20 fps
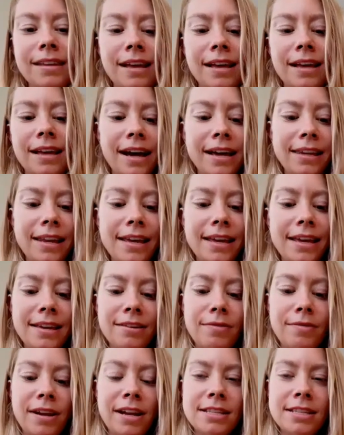I like
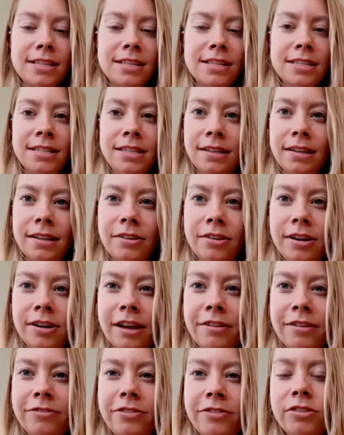when it's
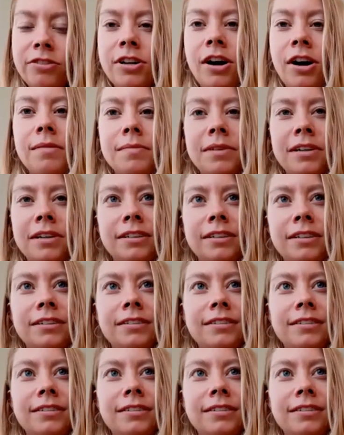decluttered. I feel calmer.